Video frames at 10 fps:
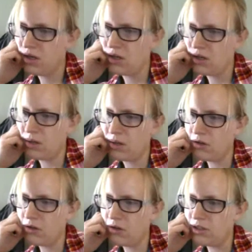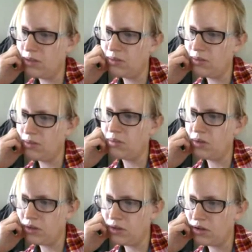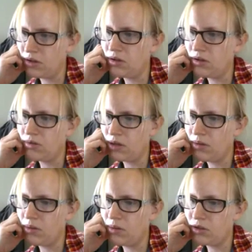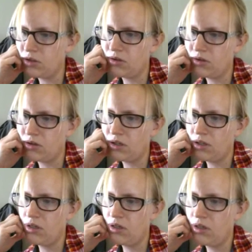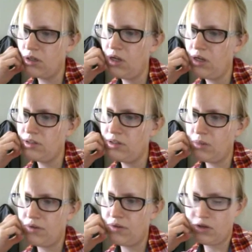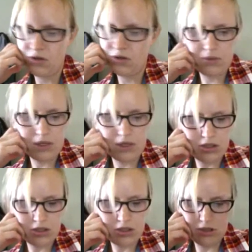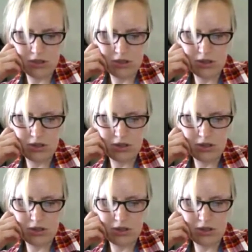Residents' names in computer. Use a random number generator to get a sample of 100 patients.